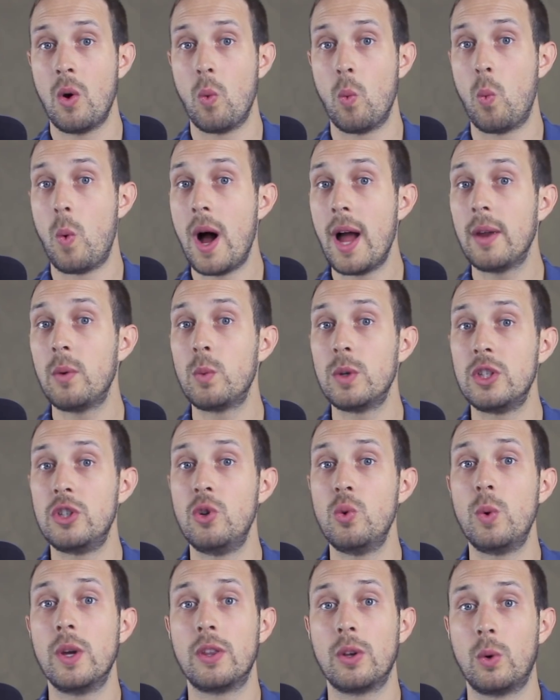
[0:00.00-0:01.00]
why would
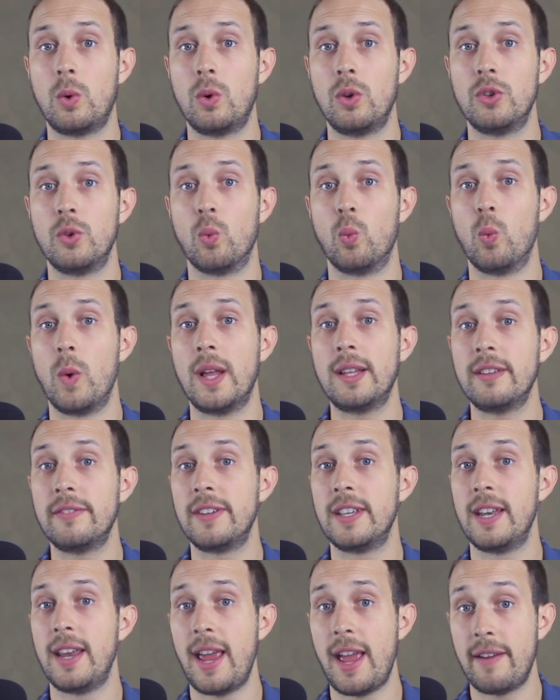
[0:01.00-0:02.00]
you withhold
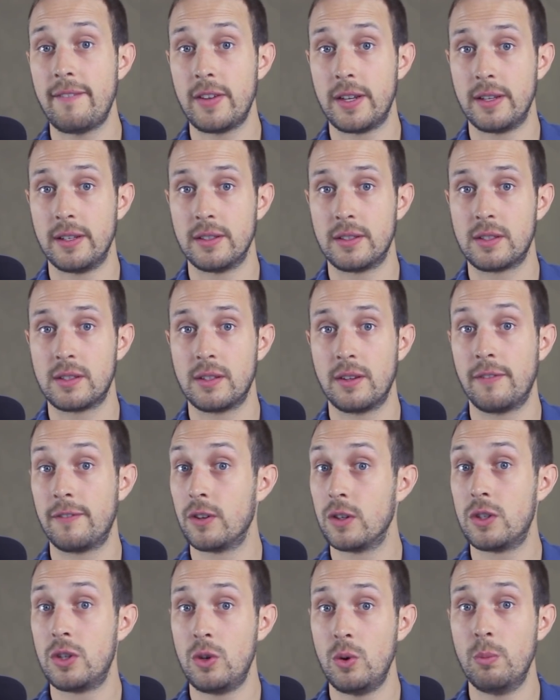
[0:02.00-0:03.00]
relevant evidence
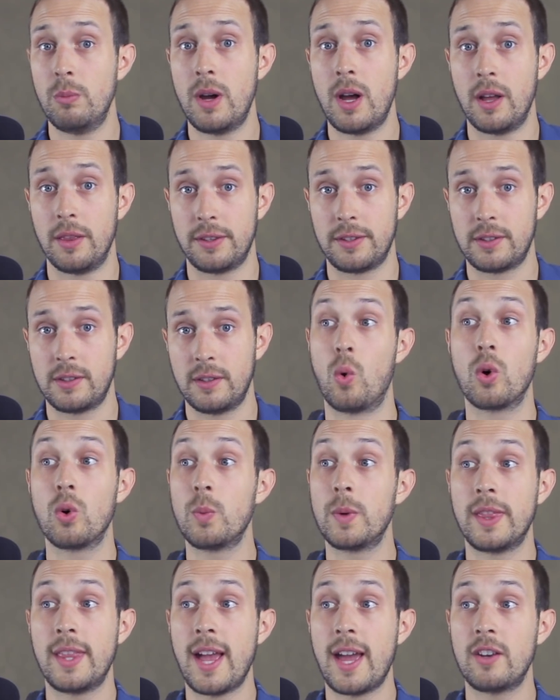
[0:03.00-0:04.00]
for two months? Or
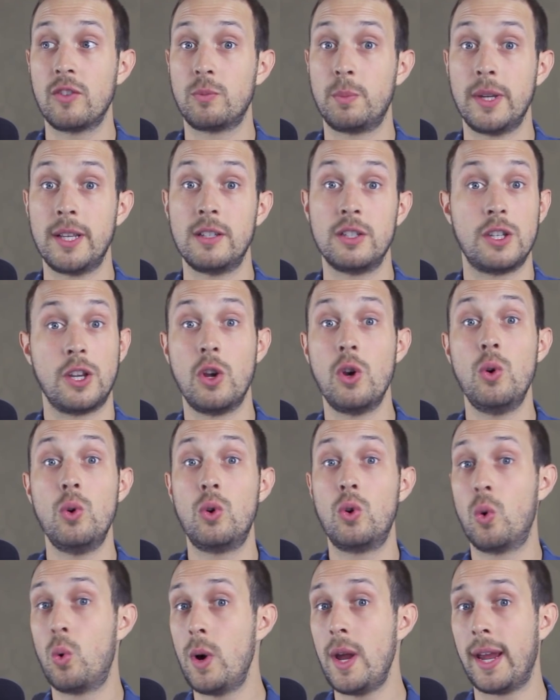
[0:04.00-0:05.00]
would that have been
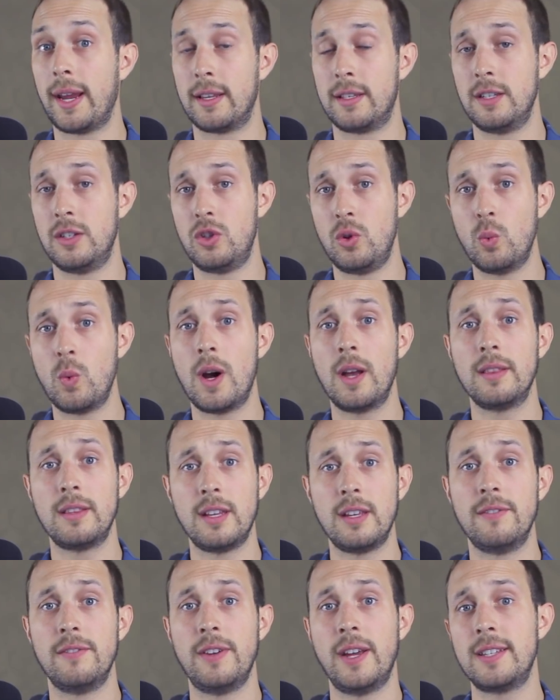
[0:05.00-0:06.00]
too quick? Did you want
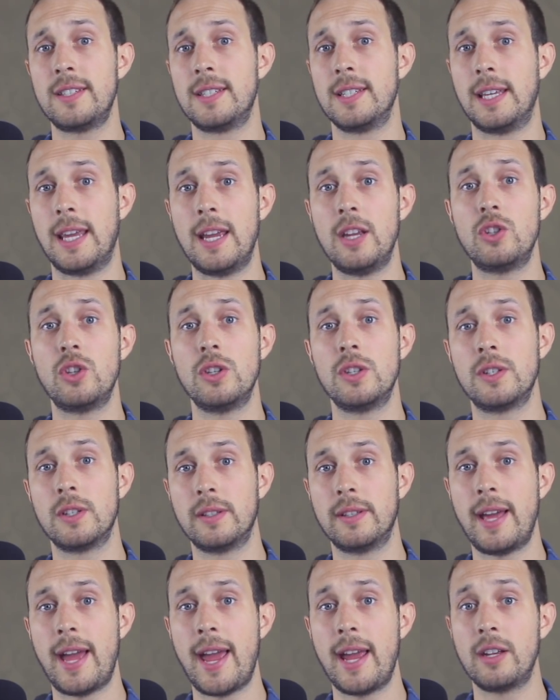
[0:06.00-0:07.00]
the investigation to
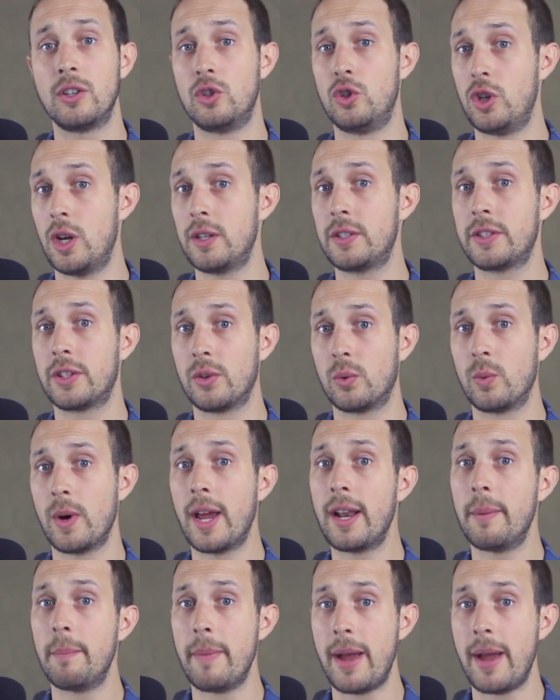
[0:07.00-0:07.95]
lag just the right